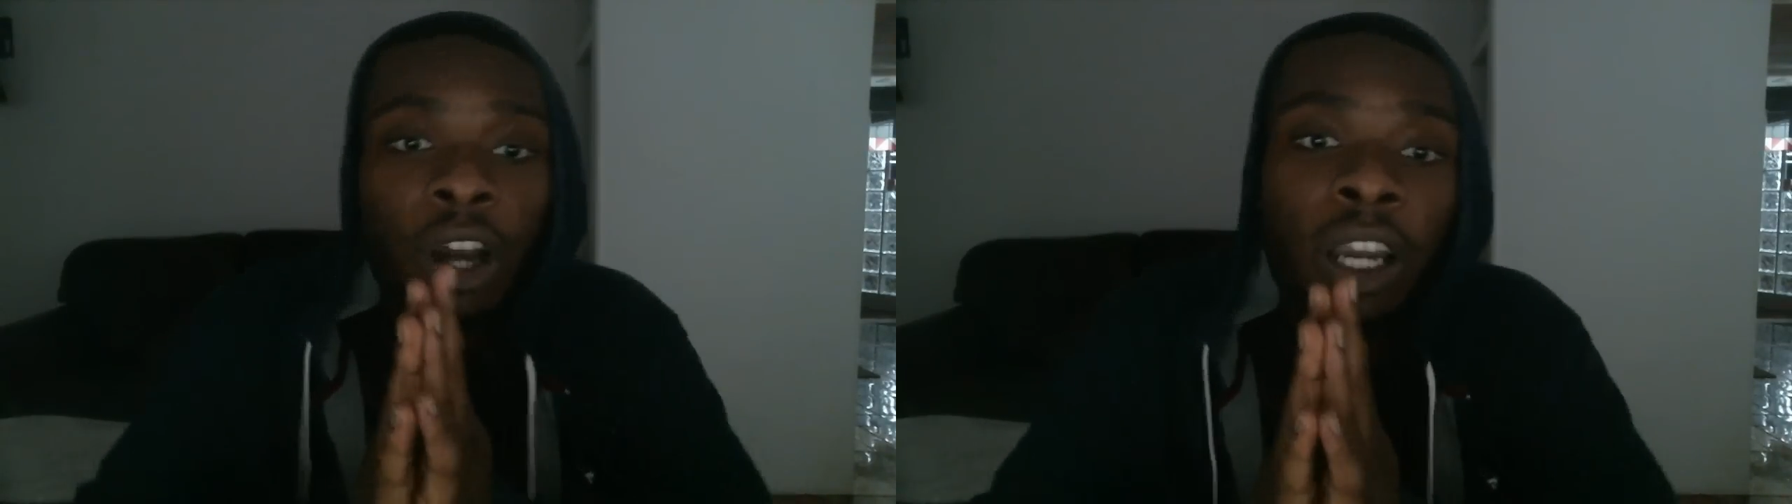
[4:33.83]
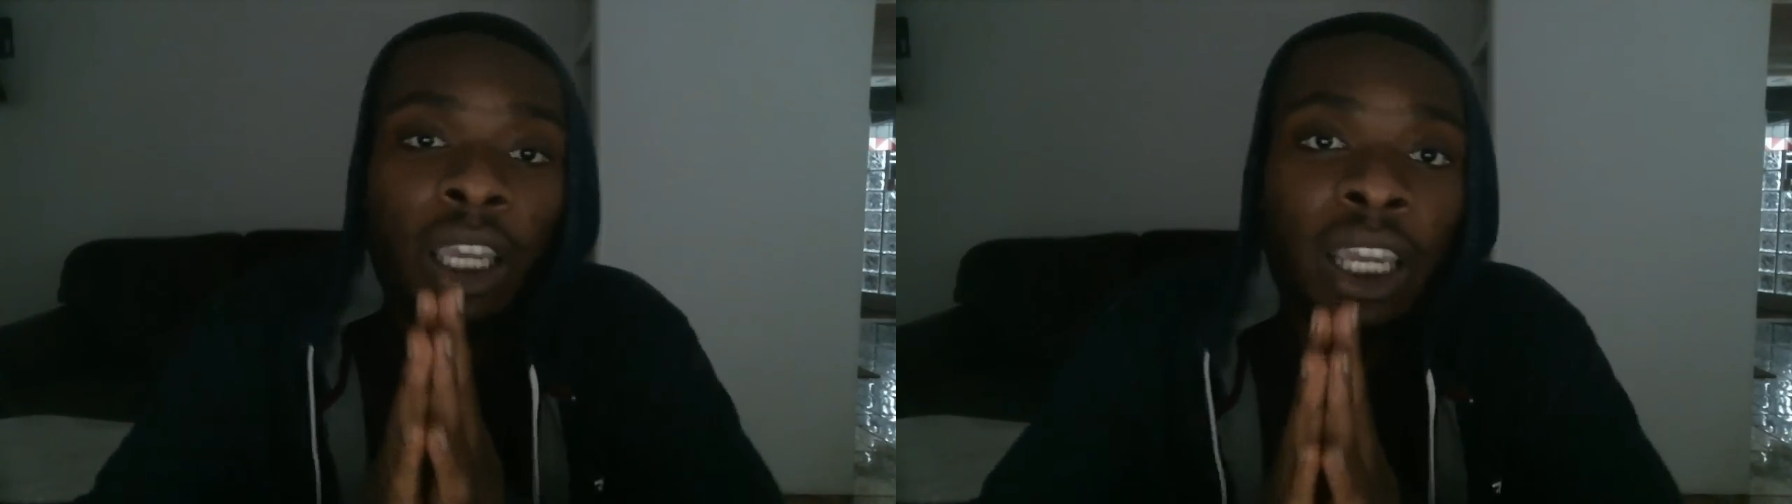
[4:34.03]

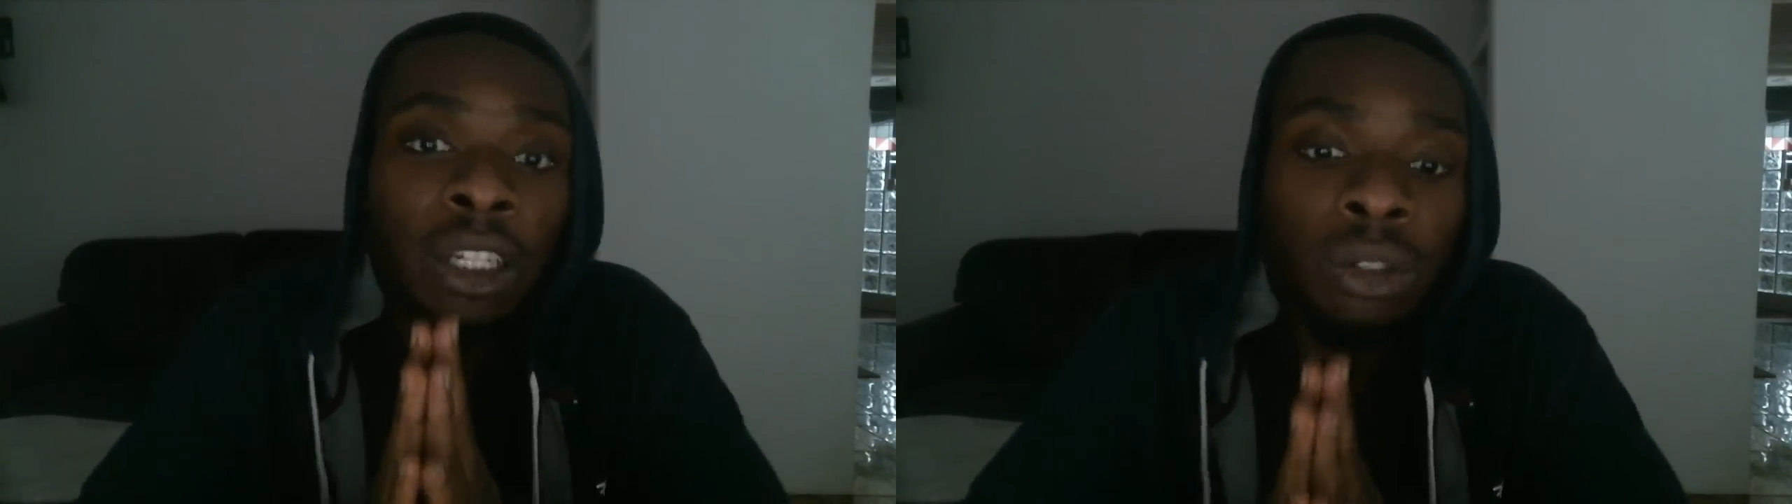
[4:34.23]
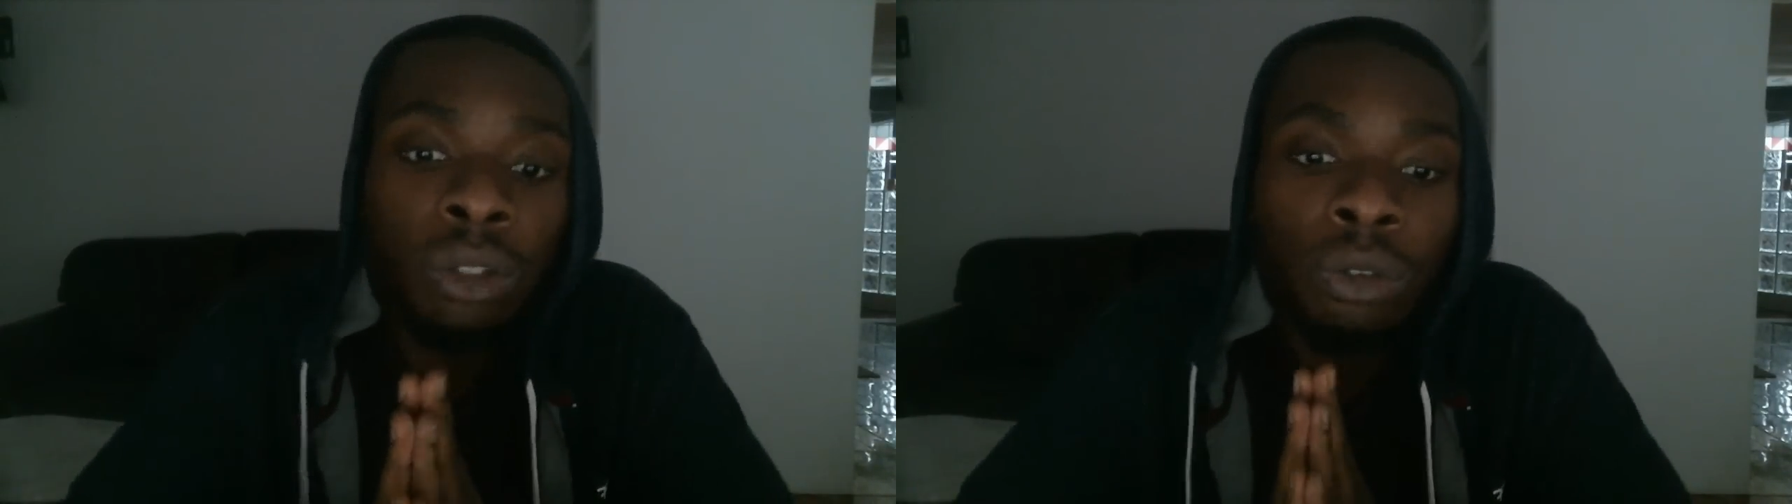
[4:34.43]
are
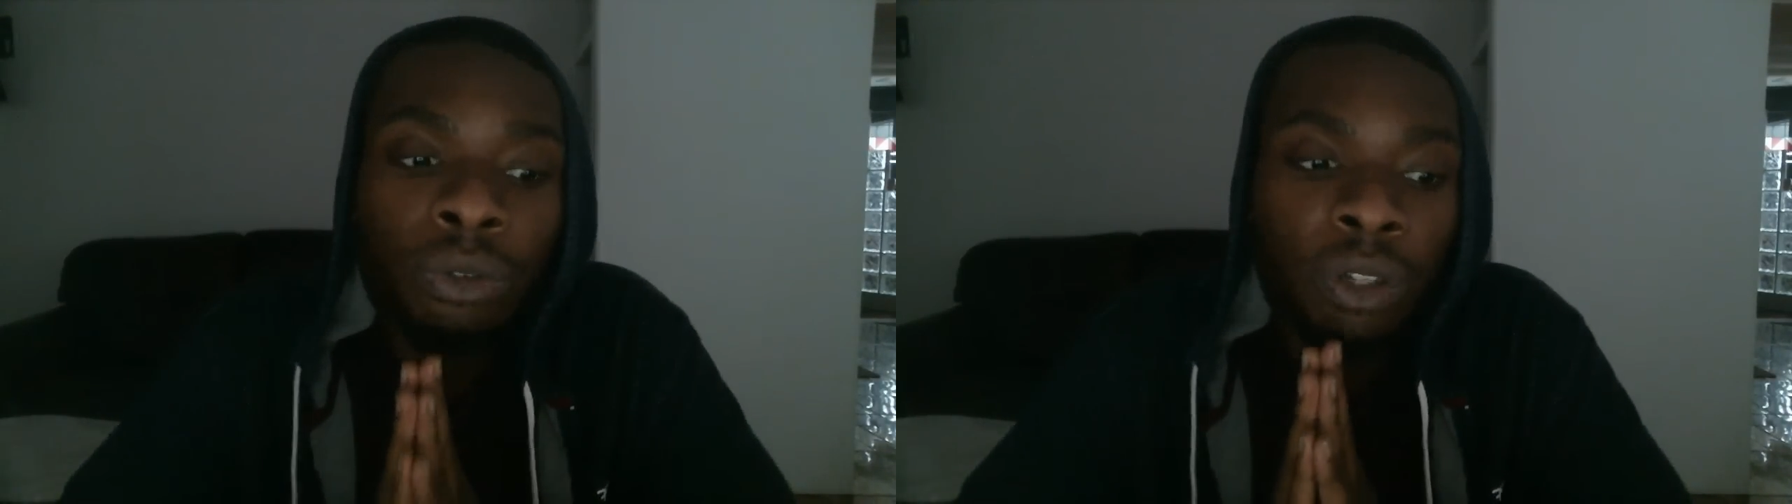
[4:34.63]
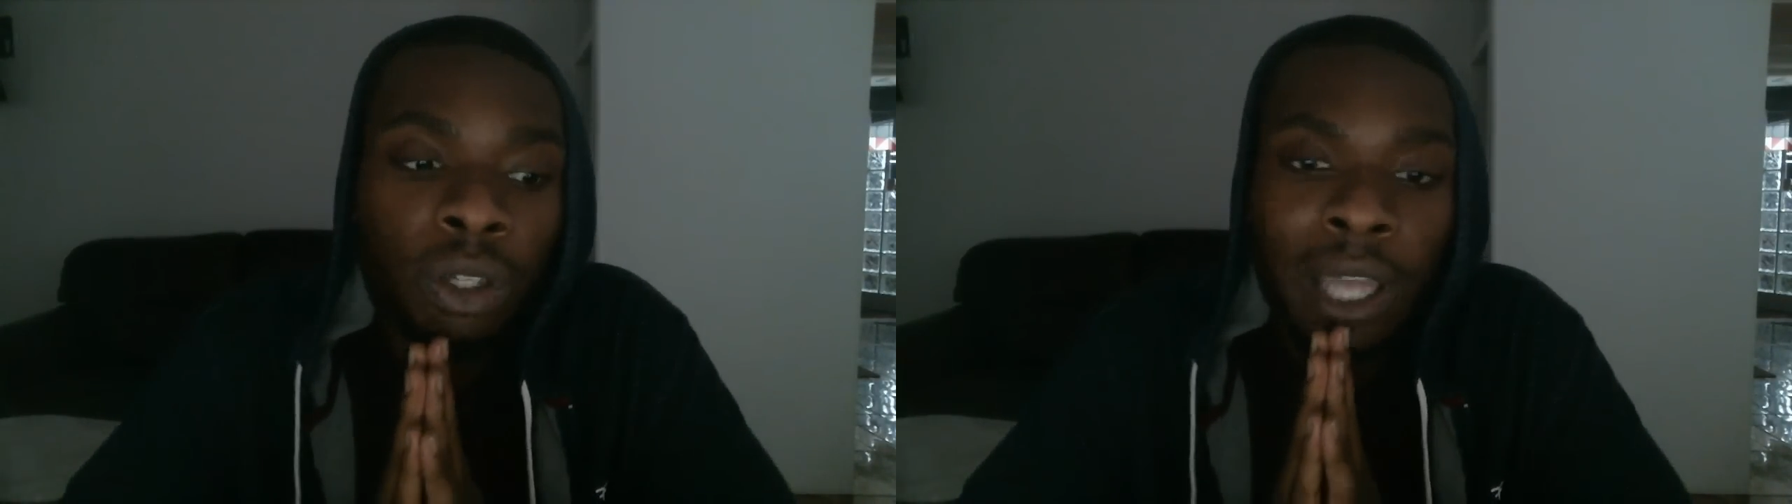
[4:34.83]
archangels who
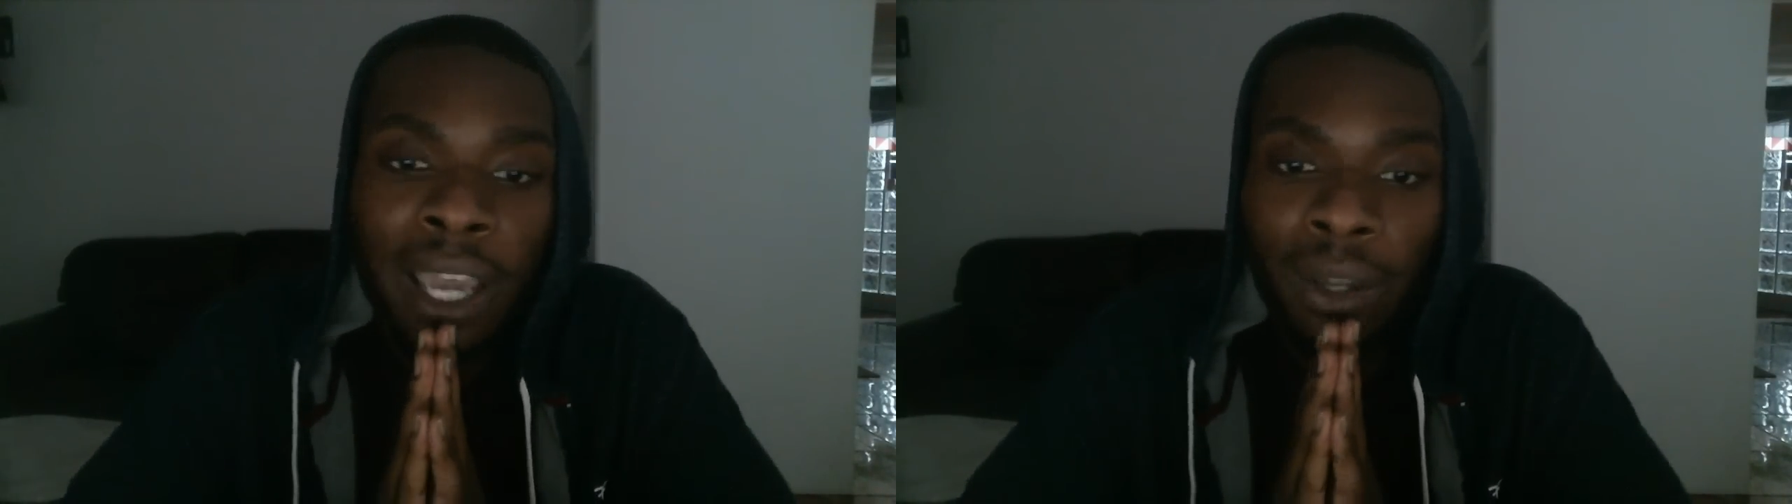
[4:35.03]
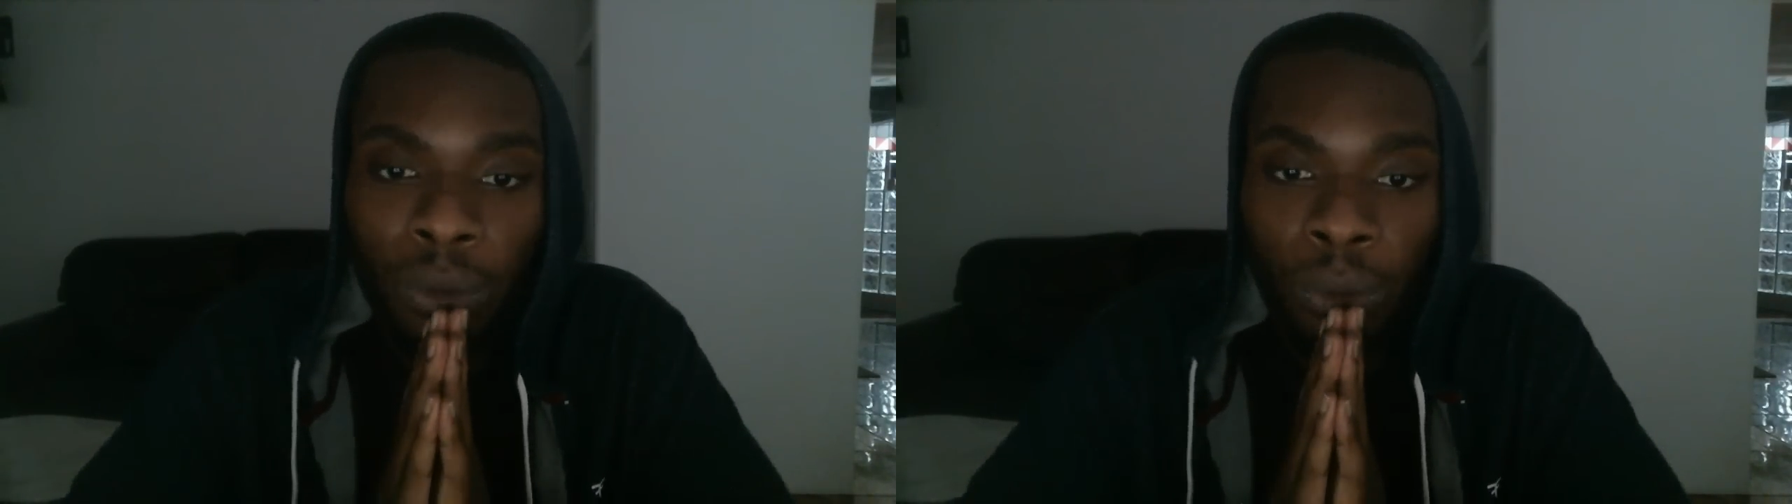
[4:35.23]
feel like